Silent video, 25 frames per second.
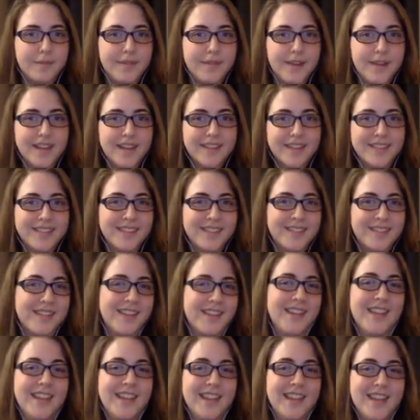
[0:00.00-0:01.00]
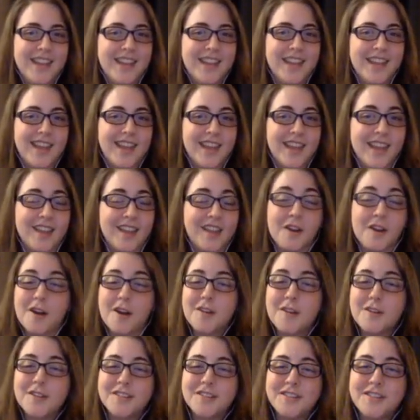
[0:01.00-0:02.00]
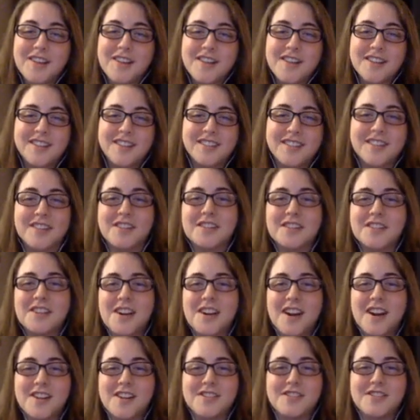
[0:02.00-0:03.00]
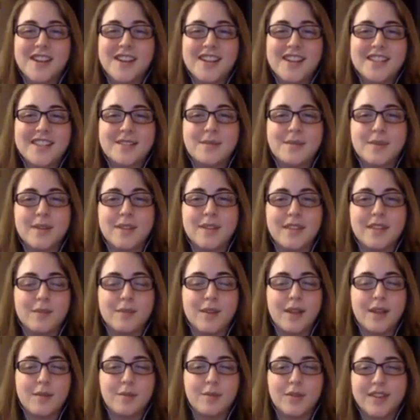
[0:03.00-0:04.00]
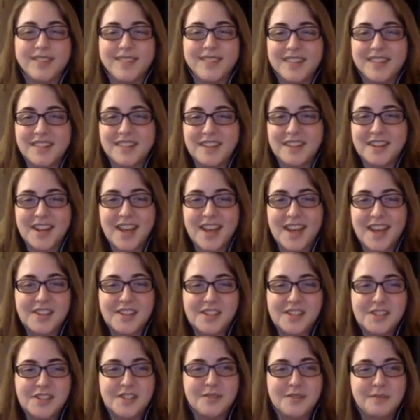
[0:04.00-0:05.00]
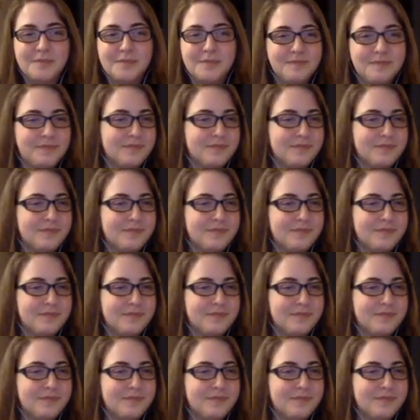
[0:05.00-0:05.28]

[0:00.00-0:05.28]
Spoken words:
Next, a cardinal song is a good contrast with the red-breasted nuthatch.